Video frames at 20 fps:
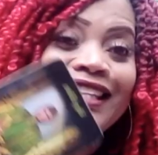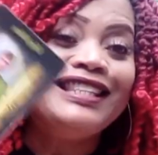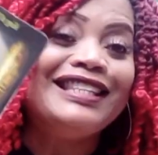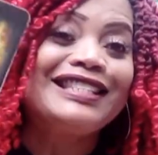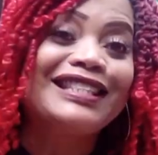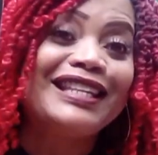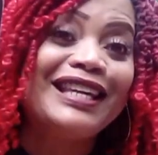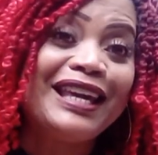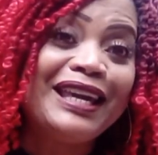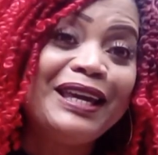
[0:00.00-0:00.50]
this
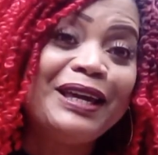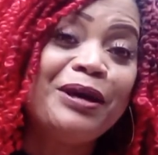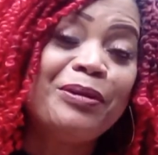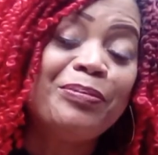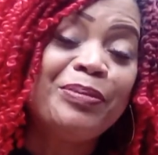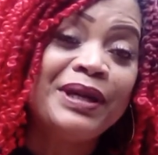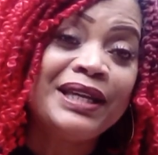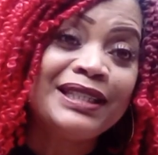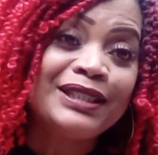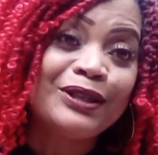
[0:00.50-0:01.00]
King of
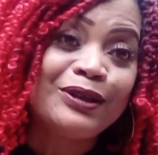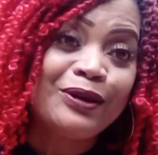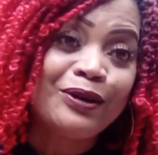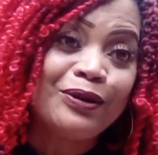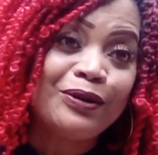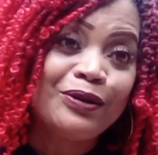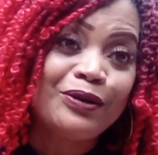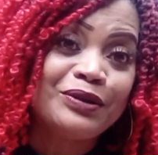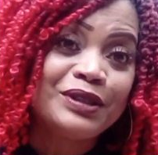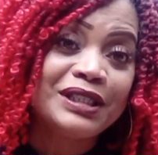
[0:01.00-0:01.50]

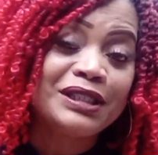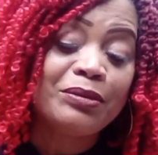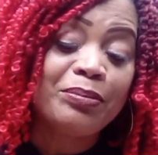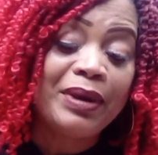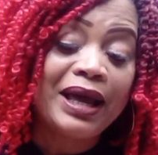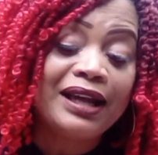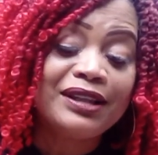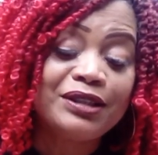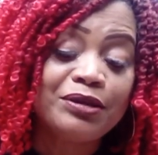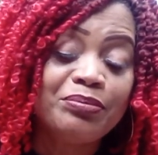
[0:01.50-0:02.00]
Pentacles is
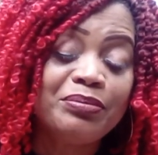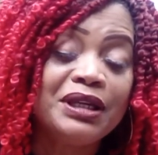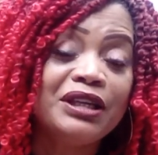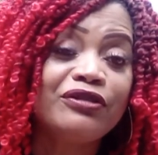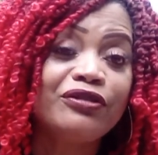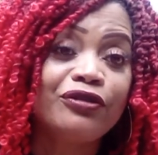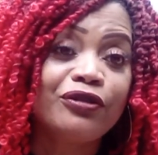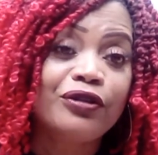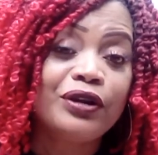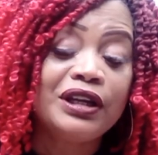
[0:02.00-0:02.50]
about to be
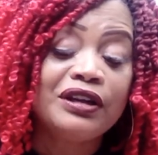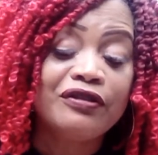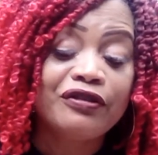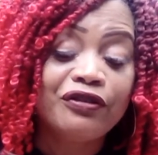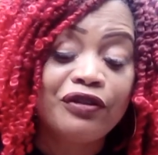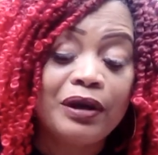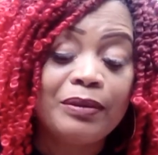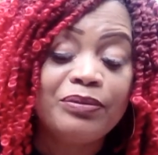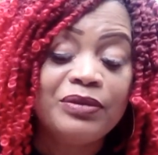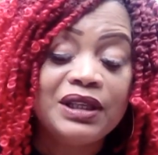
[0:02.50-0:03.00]
free
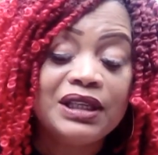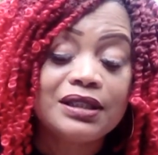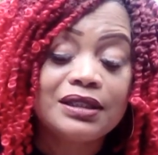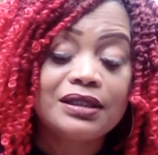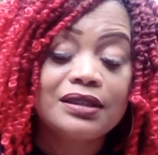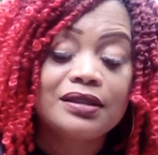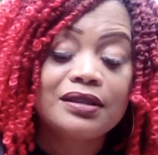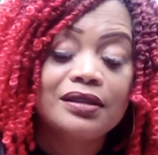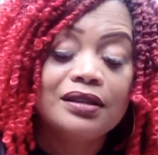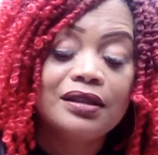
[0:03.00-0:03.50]
from
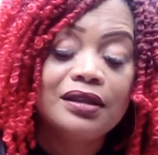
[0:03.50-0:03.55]
this